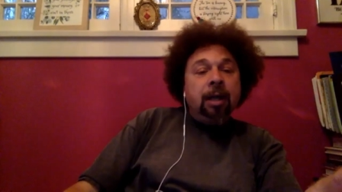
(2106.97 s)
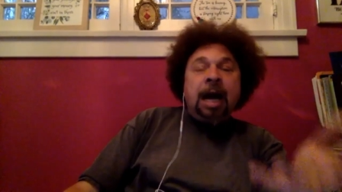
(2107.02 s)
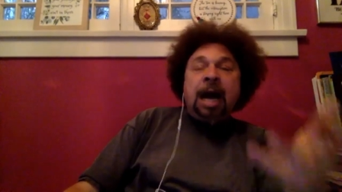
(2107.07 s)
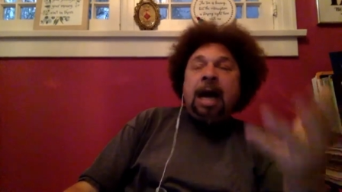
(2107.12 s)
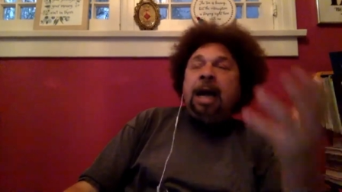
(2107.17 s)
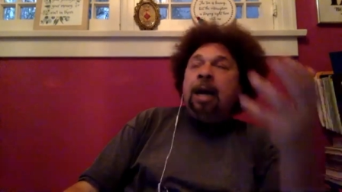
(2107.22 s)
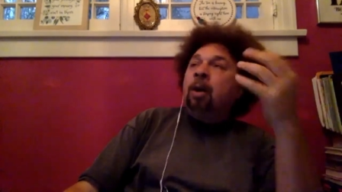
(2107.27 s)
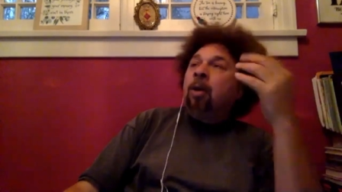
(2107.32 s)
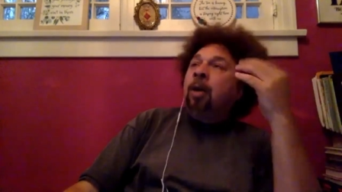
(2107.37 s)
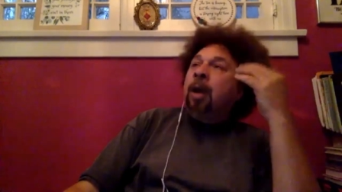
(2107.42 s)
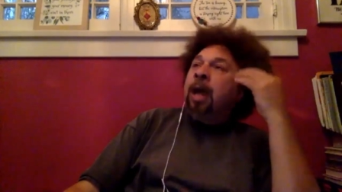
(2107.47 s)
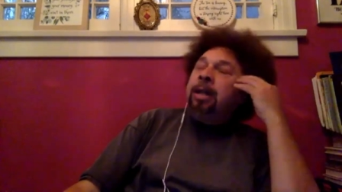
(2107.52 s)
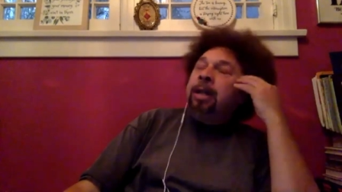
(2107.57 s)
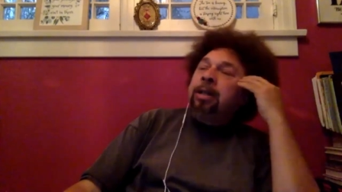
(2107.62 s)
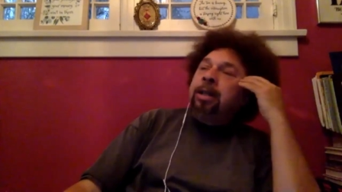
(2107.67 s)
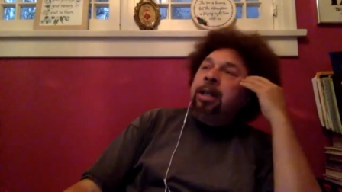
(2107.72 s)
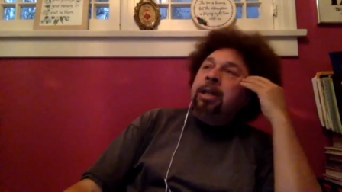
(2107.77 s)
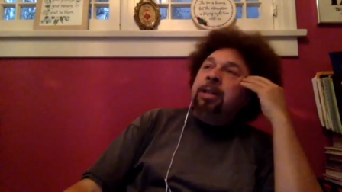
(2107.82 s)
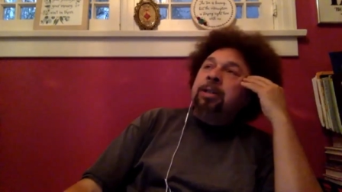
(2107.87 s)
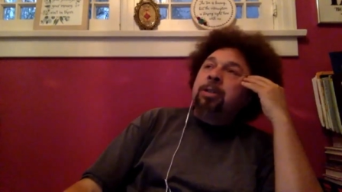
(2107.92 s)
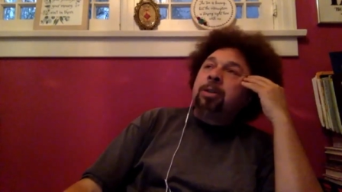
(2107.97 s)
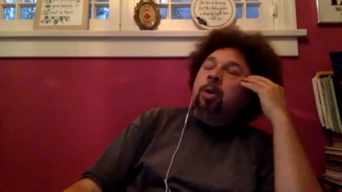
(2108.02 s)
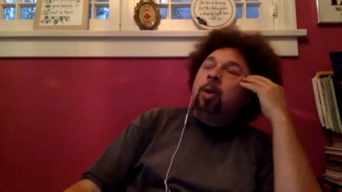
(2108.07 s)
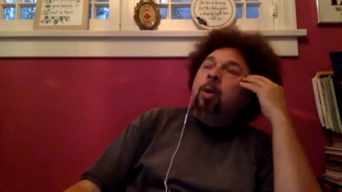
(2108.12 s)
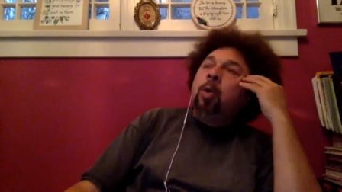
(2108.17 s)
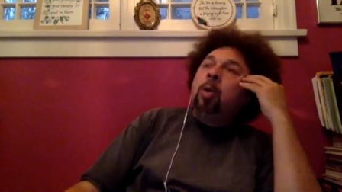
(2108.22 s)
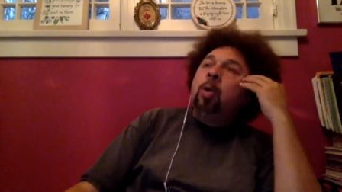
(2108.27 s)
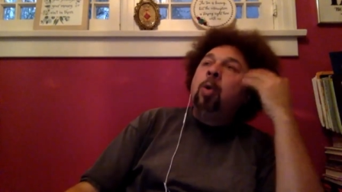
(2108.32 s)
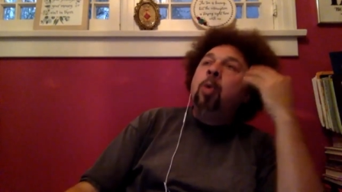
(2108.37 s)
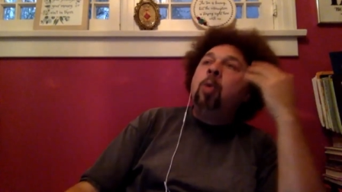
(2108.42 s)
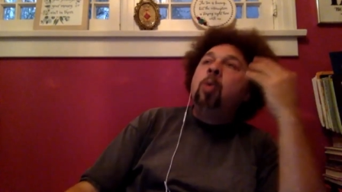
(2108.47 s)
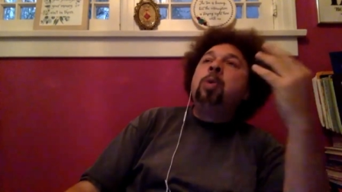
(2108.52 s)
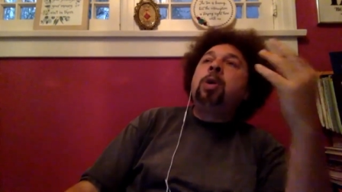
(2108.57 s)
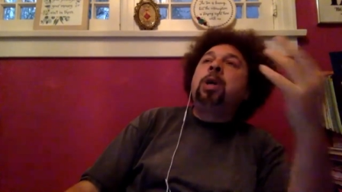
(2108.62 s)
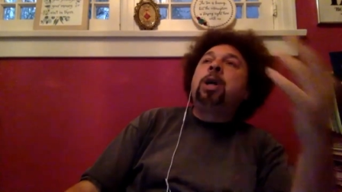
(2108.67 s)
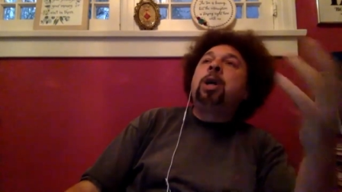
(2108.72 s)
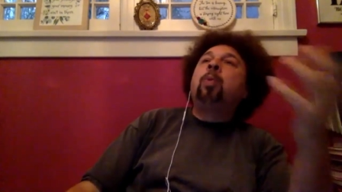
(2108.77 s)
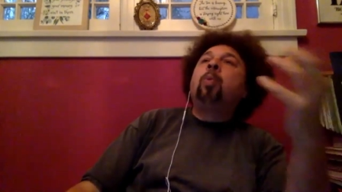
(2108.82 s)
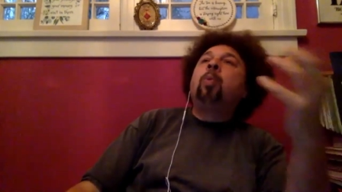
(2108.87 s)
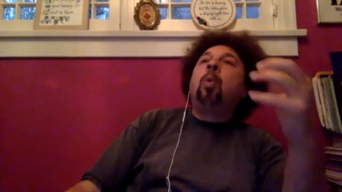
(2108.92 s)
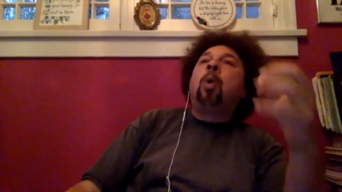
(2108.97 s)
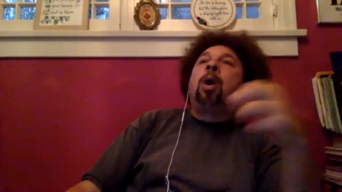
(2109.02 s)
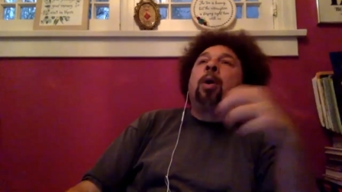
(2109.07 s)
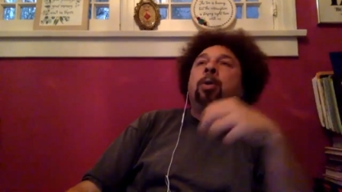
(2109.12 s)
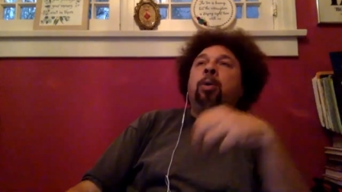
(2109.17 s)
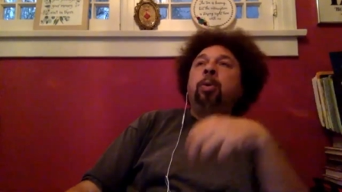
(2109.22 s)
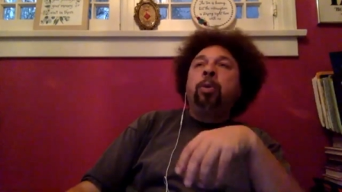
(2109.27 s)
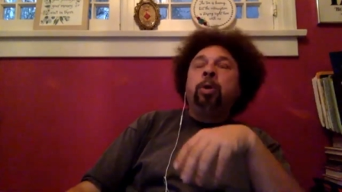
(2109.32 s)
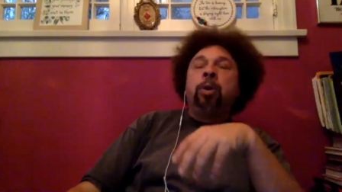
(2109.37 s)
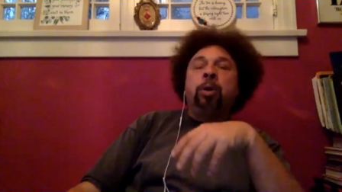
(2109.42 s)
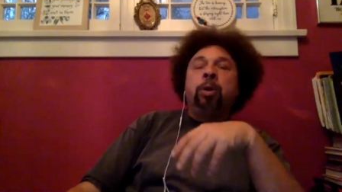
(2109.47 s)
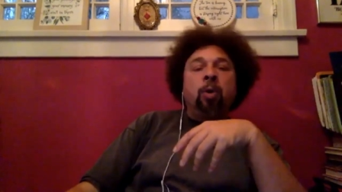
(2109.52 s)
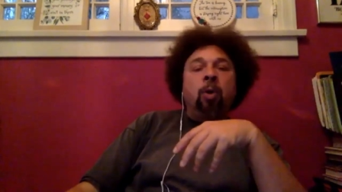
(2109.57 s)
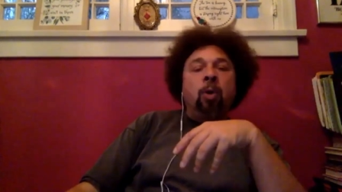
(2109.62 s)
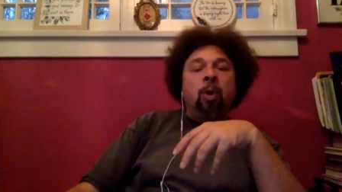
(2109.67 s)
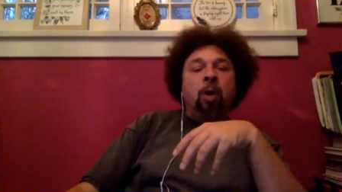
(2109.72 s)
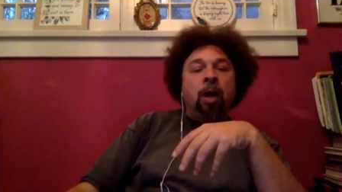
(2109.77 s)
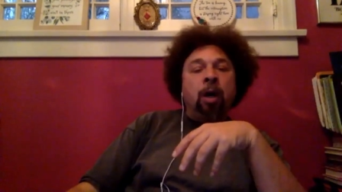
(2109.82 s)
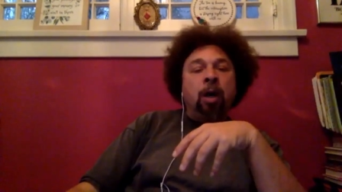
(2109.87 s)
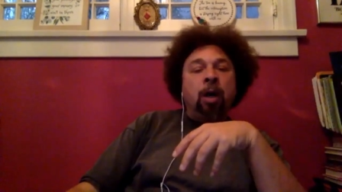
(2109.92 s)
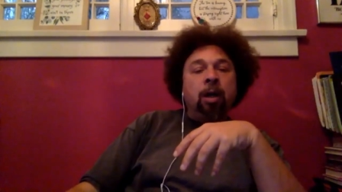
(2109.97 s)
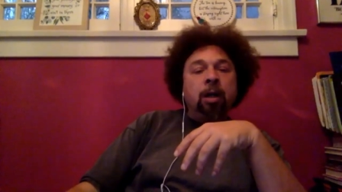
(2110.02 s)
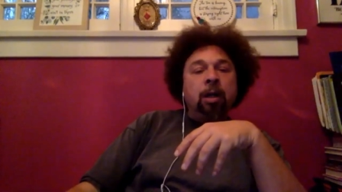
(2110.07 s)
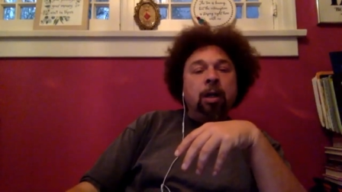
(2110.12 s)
I go like this: who could walk through the door